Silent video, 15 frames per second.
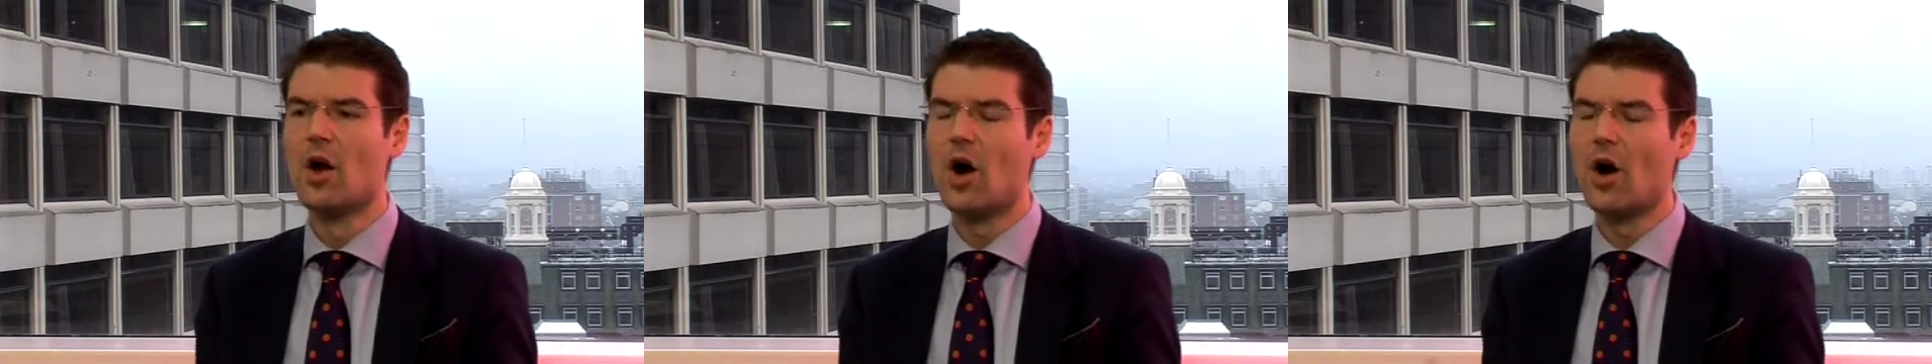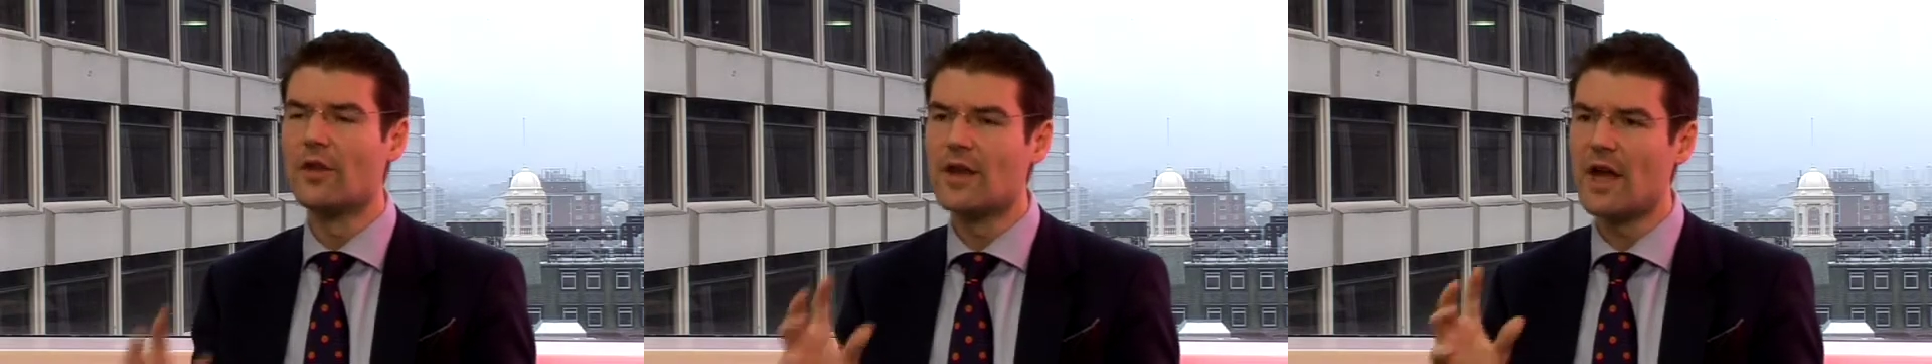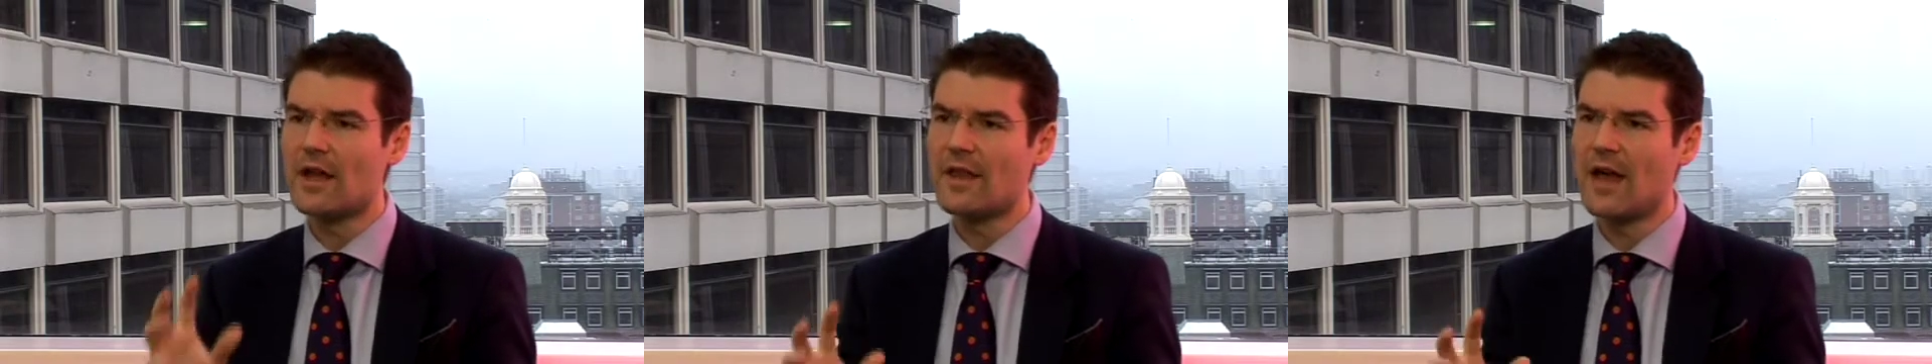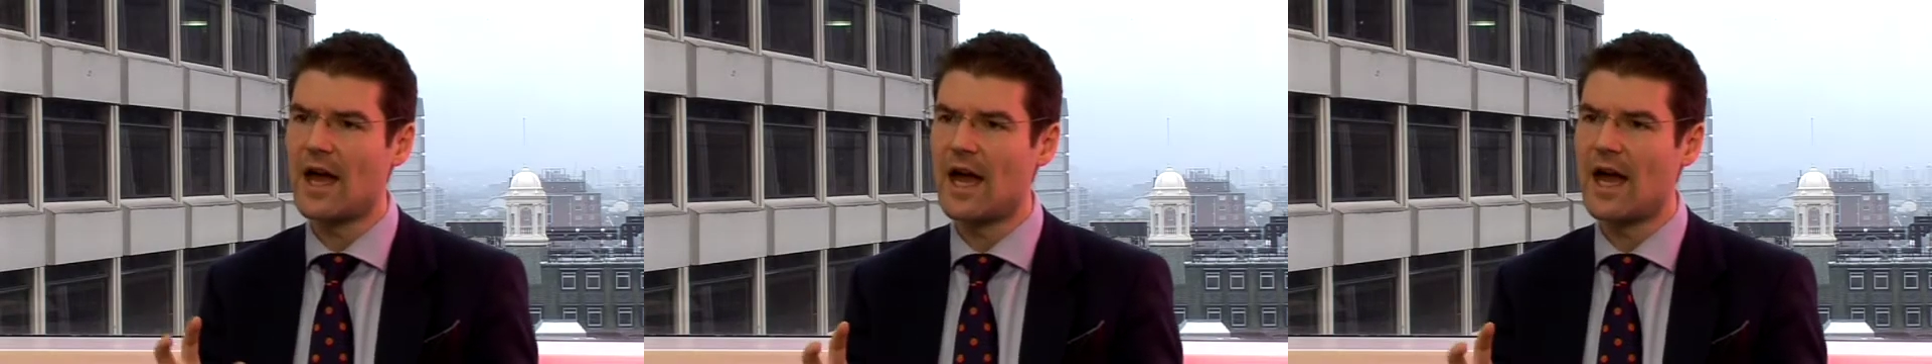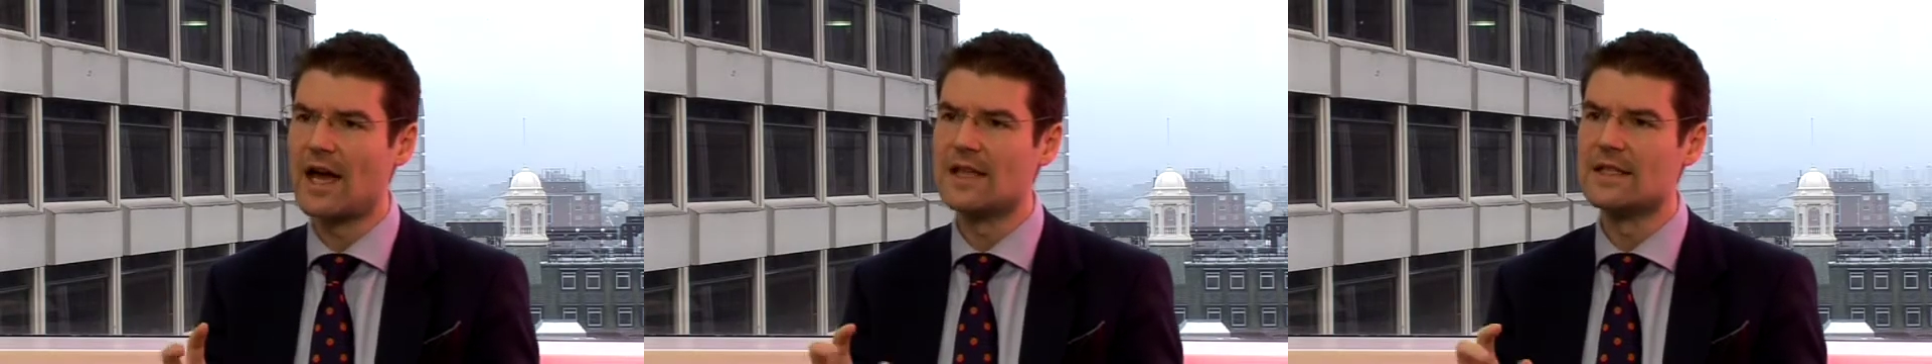On the other
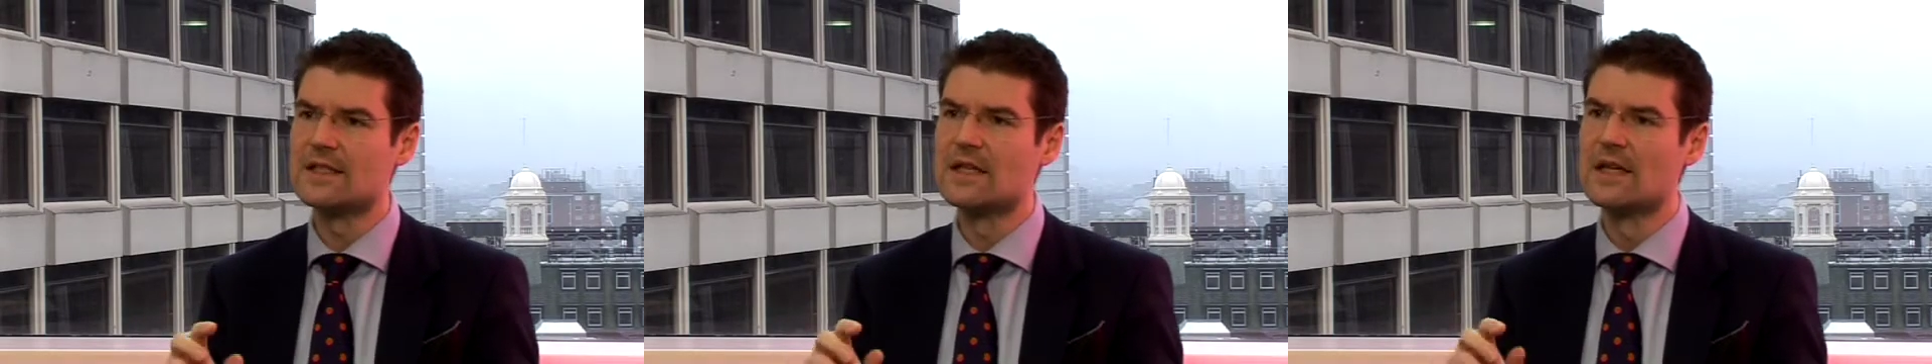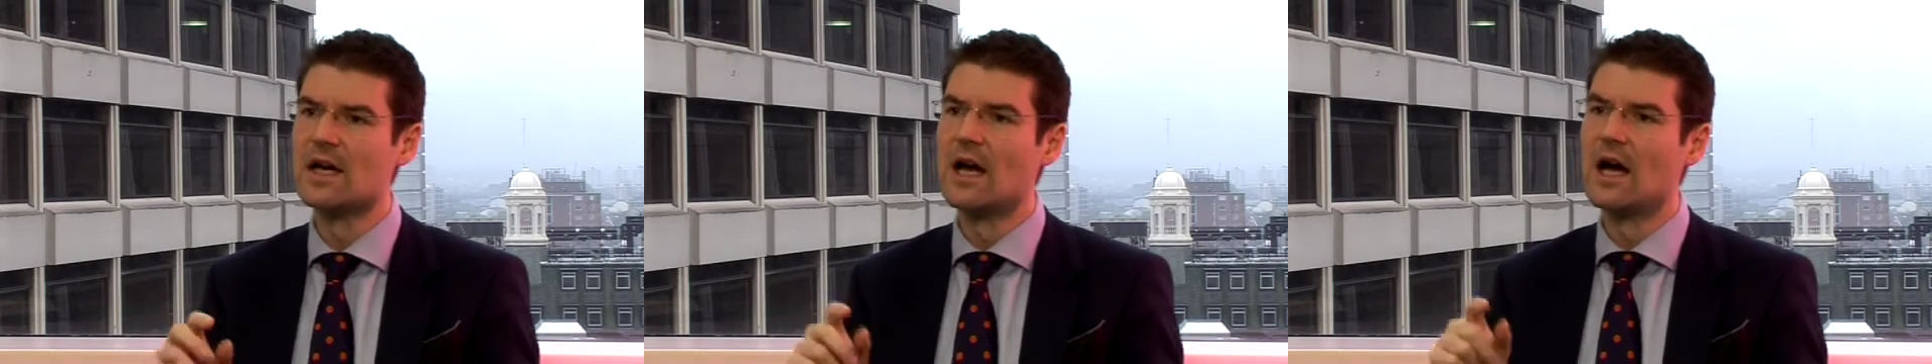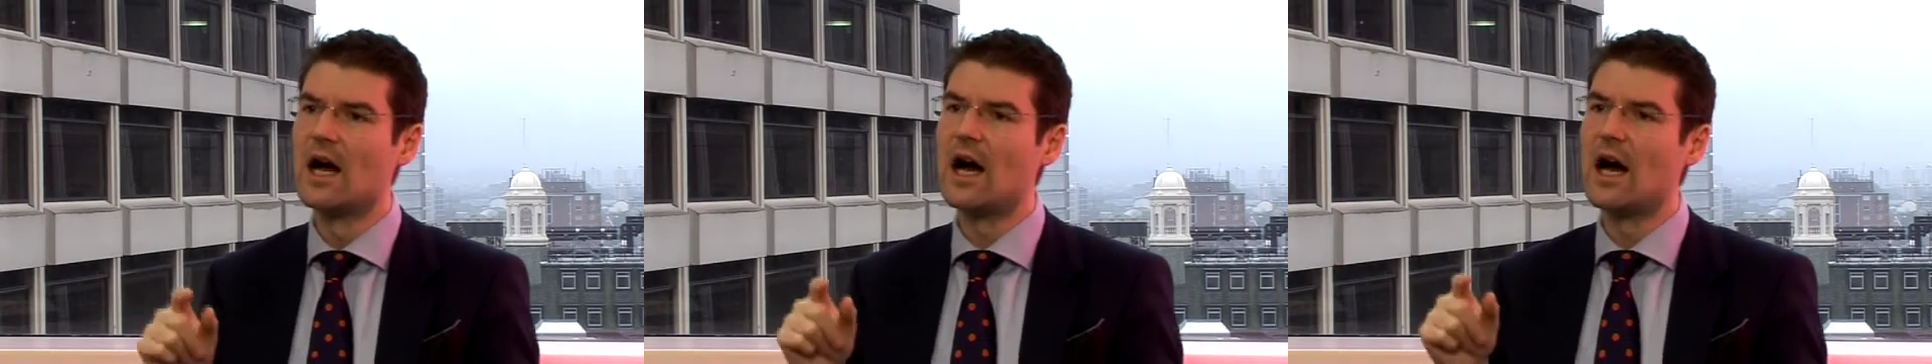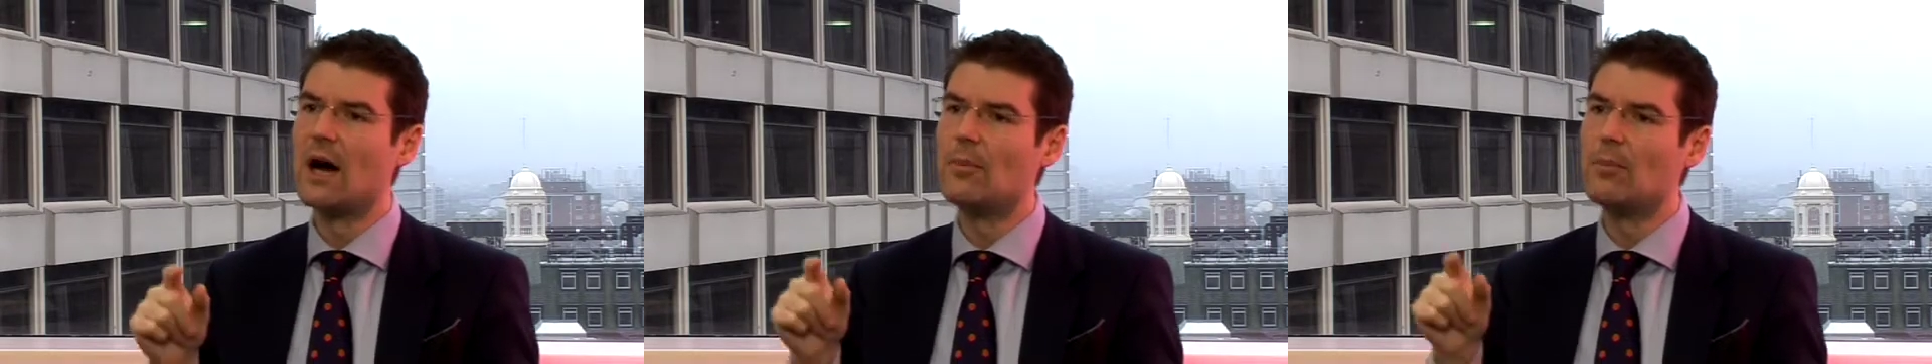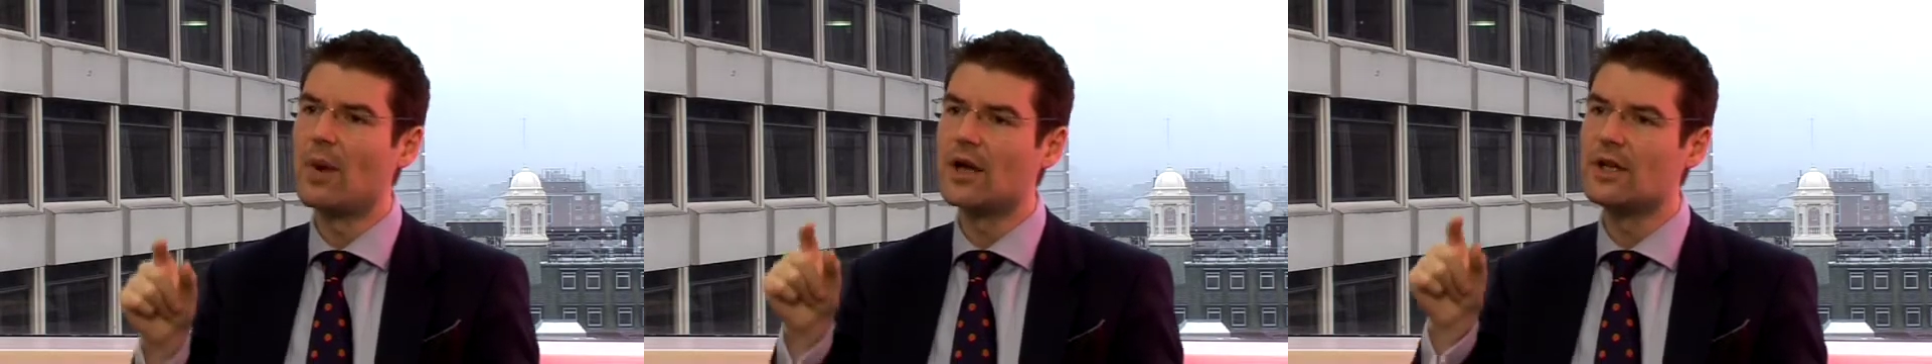hand,
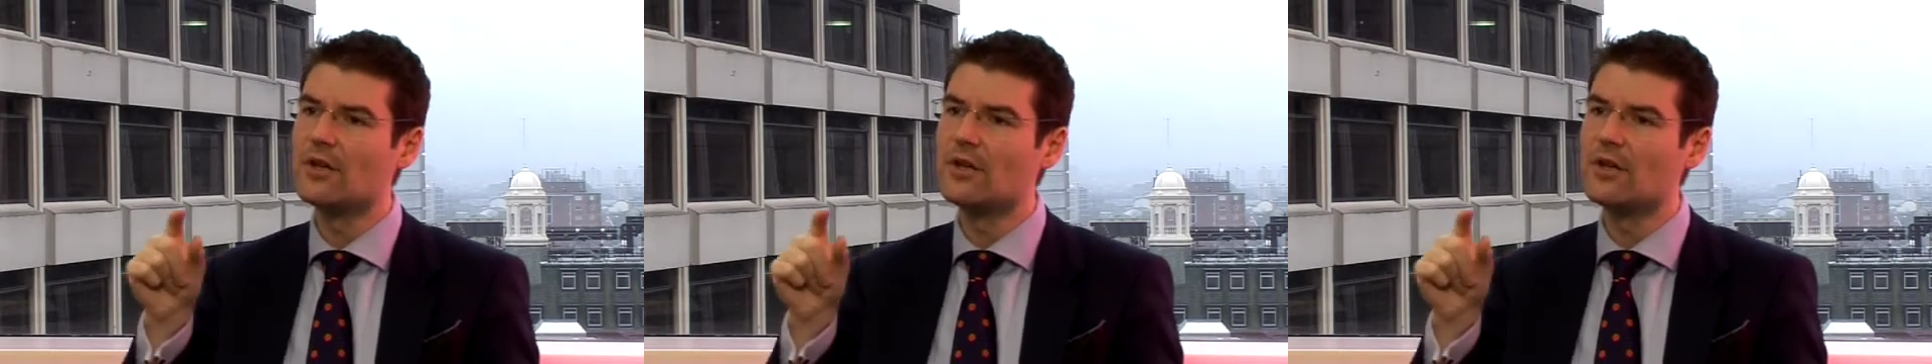by